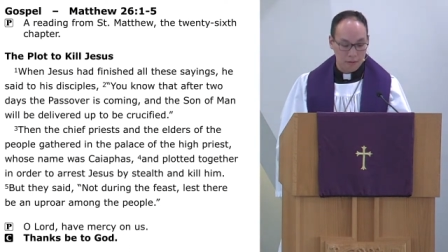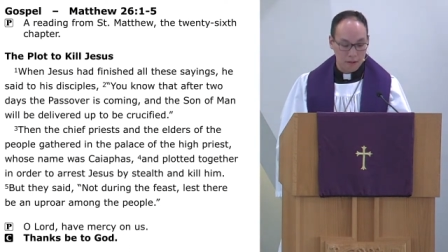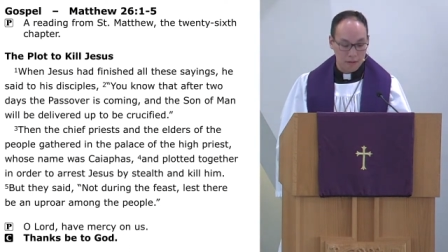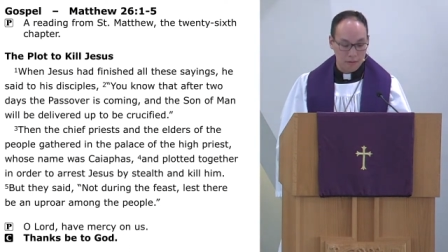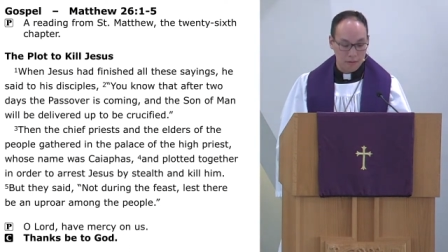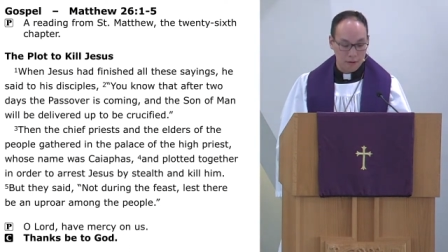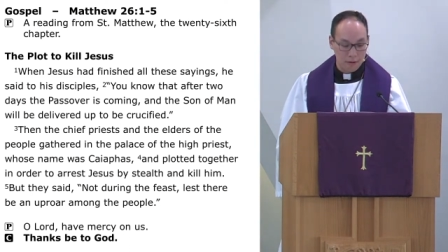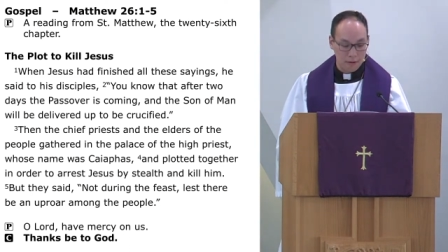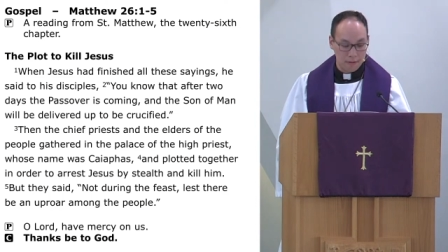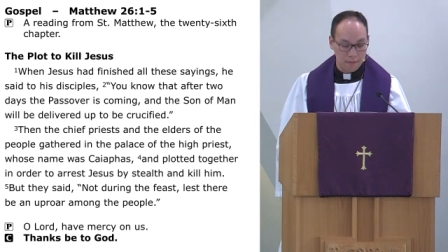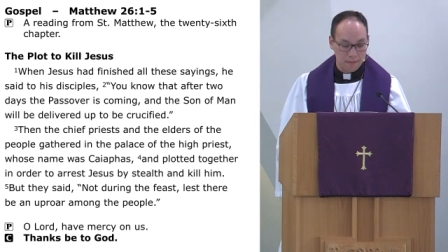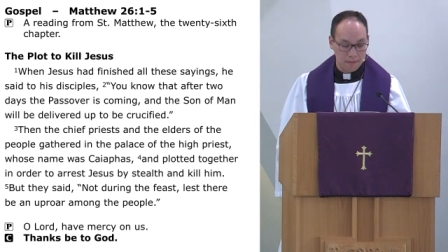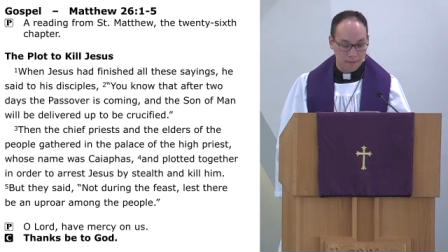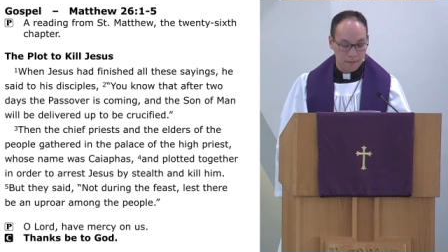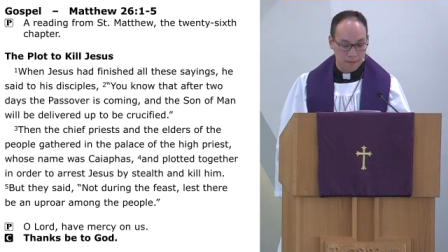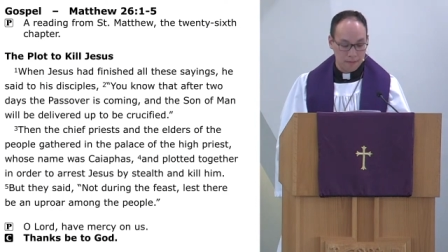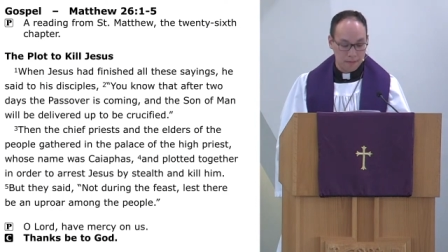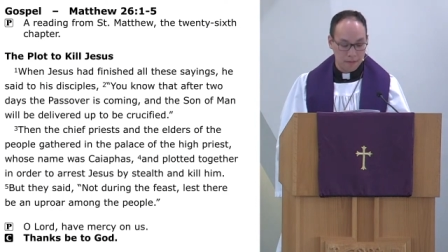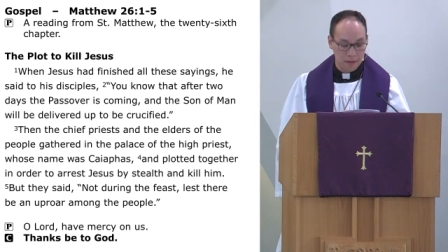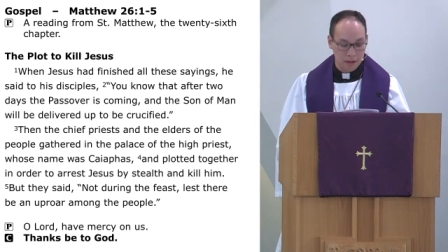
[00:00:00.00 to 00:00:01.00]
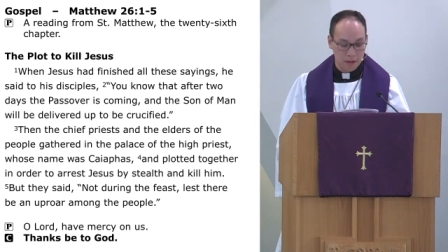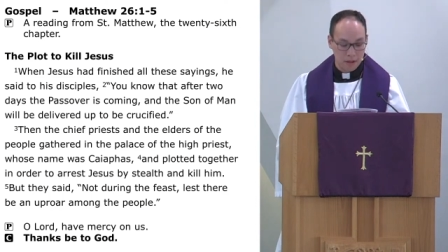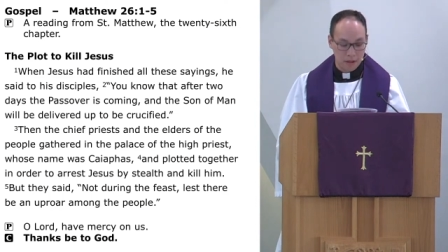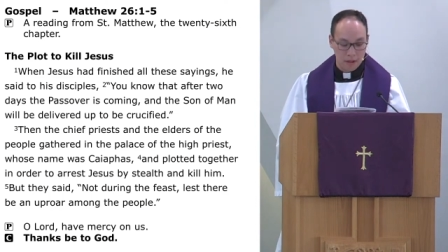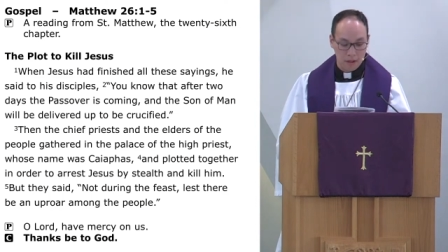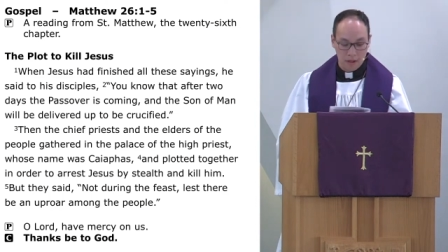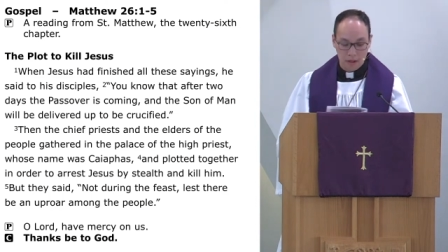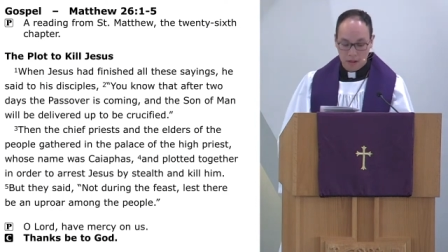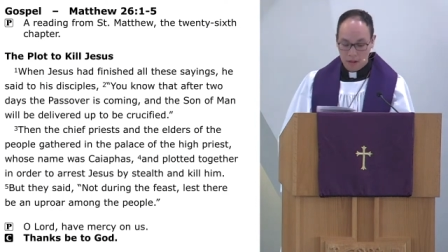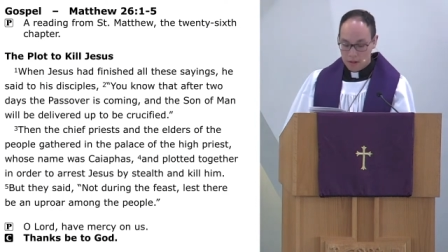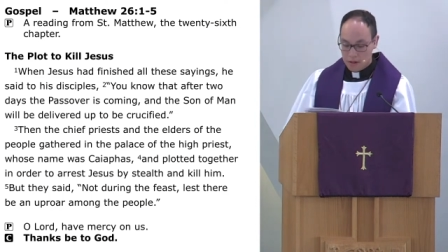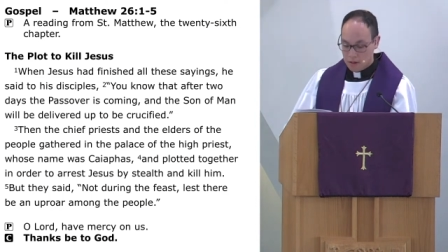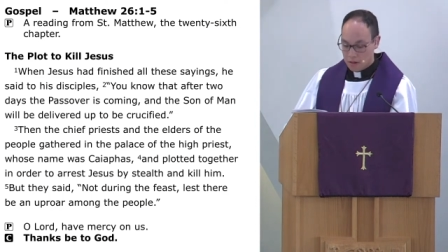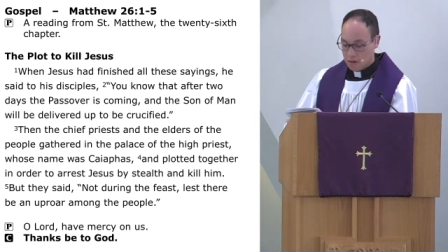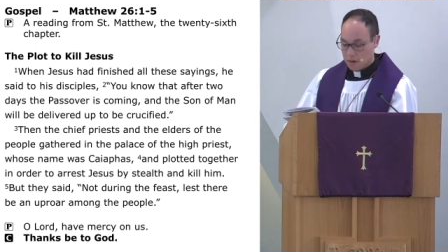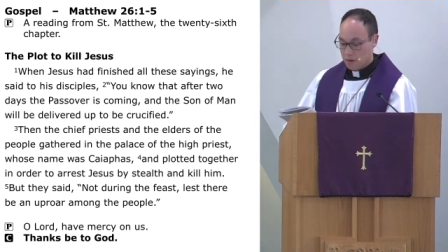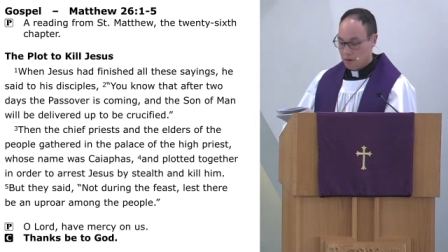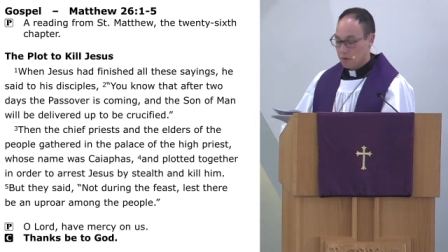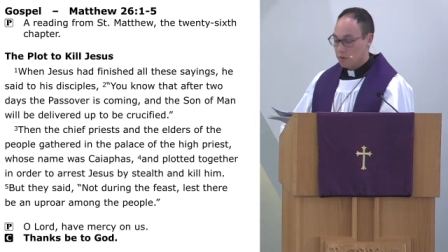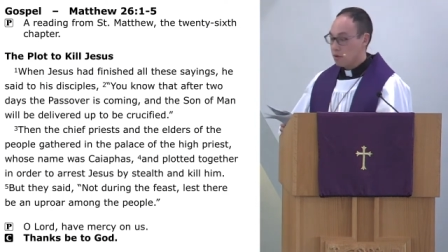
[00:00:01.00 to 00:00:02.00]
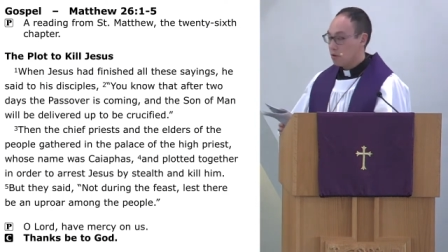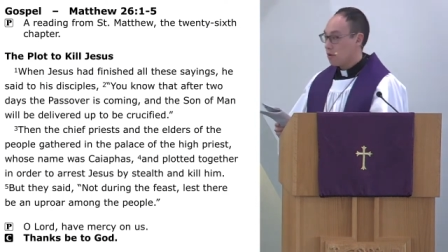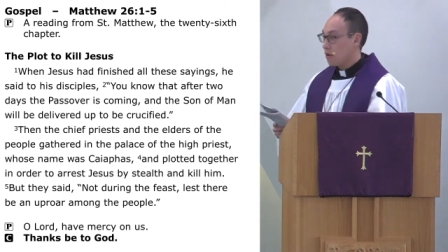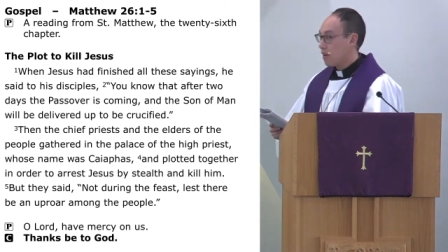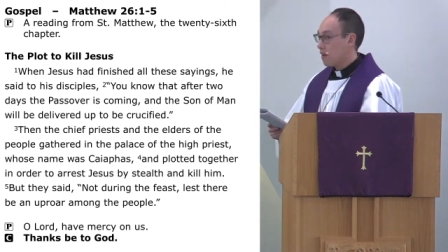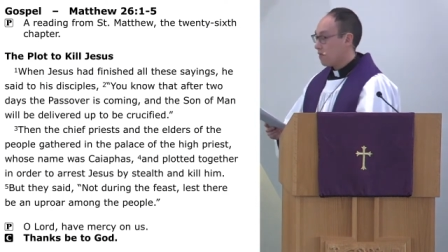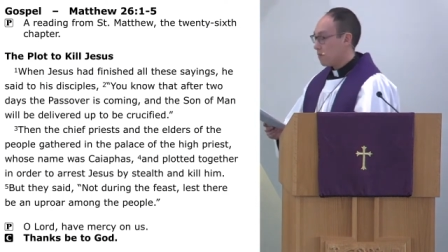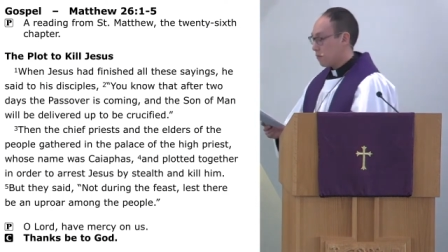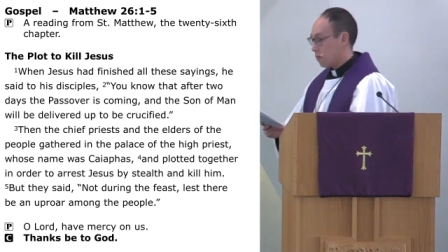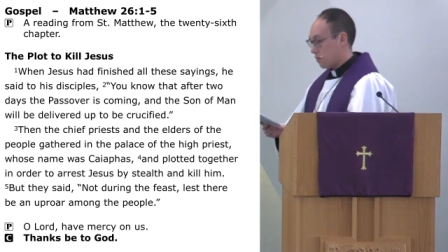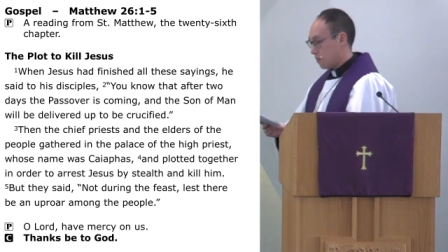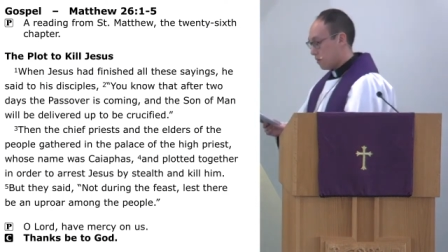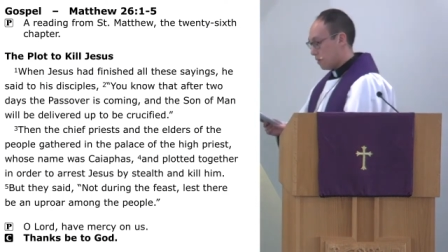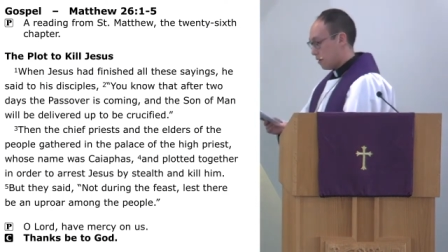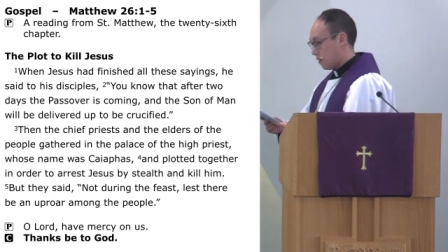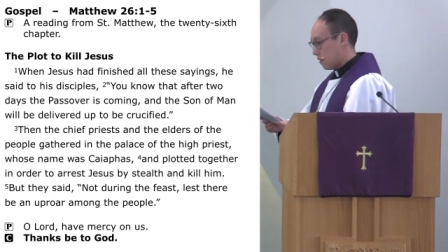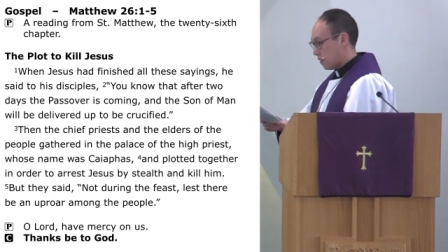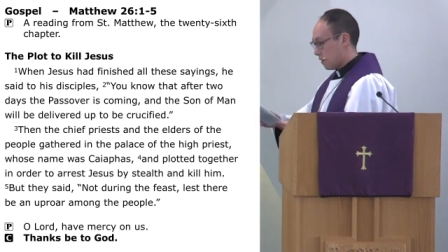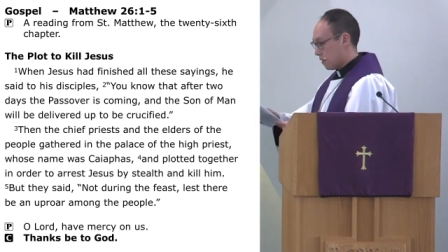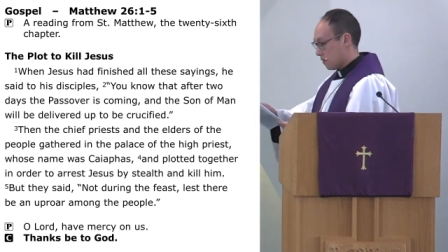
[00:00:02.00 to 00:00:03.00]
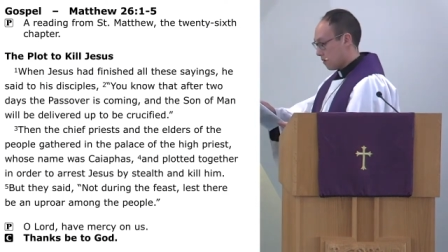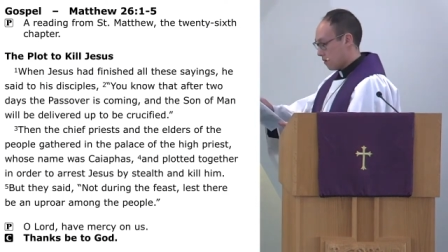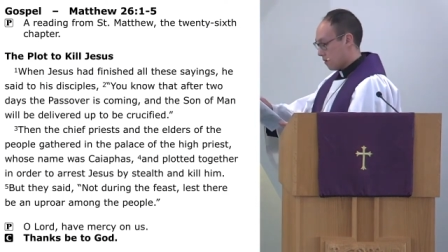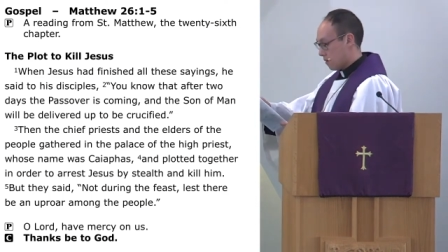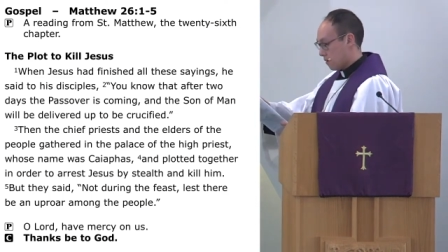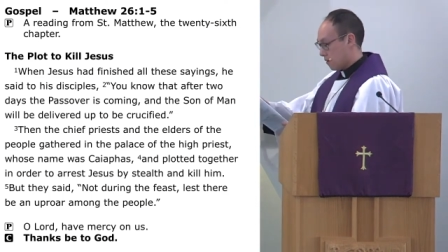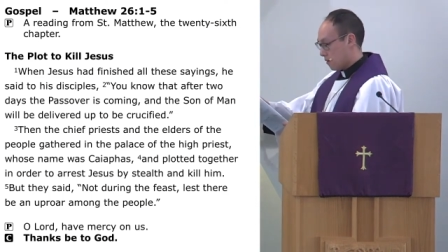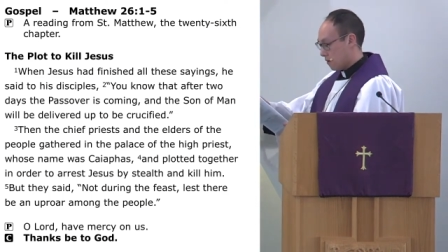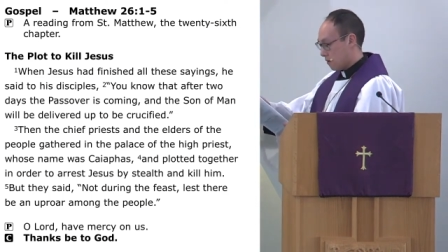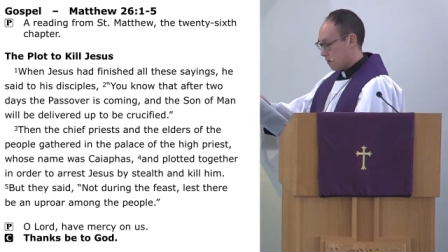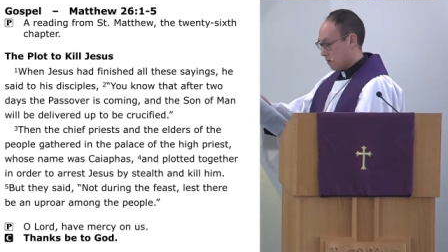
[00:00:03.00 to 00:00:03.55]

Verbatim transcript: people. O Lord, have mercy on us.